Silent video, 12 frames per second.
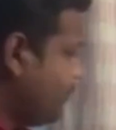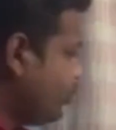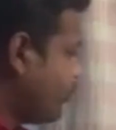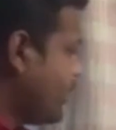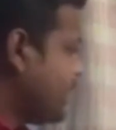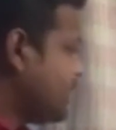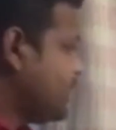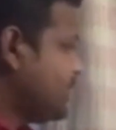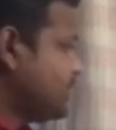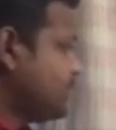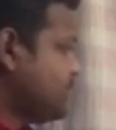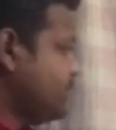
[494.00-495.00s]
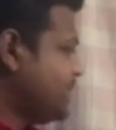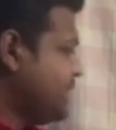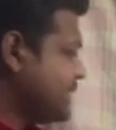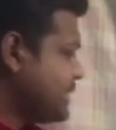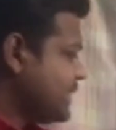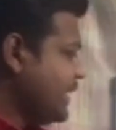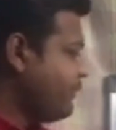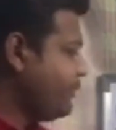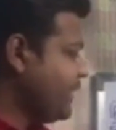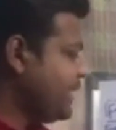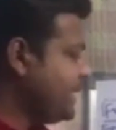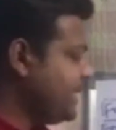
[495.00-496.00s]
blue flag, this
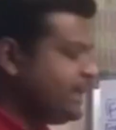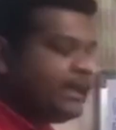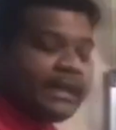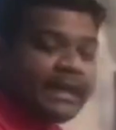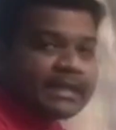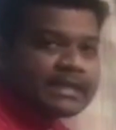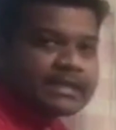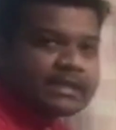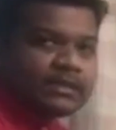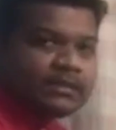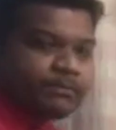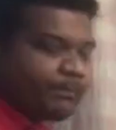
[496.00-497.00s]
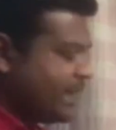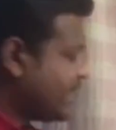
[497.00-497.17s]
FEE has picked